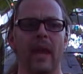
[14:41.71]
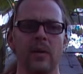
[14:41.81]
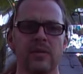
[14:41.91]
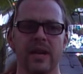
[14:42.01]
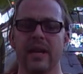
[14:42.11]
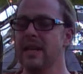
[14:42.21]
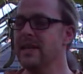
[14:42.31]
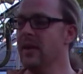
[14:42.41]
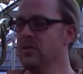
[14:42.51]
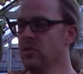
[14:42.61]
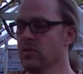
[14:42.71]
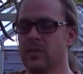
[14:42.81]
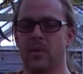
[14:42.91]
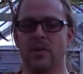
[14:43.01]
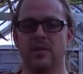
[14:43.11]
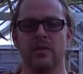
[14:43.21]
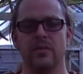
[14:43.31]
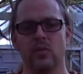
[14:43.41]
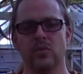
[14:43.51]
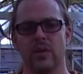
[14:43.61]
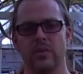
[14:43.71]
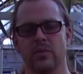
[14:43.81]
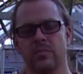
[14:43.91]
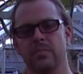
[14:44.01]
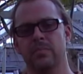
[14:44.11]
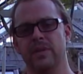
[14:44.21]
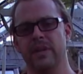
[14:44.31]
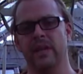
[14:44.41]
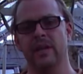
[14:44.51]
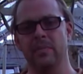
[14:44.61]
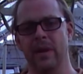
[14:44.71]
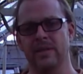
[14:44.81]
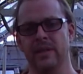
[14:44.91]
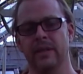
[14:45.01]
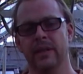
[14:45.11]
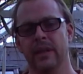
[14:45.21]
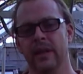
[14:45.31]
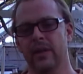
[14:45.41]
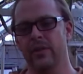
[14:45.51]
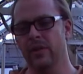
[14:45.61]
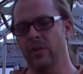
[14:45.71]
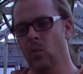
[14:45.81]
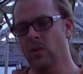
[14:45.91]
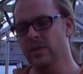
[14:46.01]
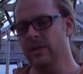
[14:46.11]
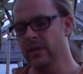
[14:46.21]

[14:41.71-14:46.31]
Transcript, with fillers: he was saying his outdoor tomatoes have also done particularly better than the ones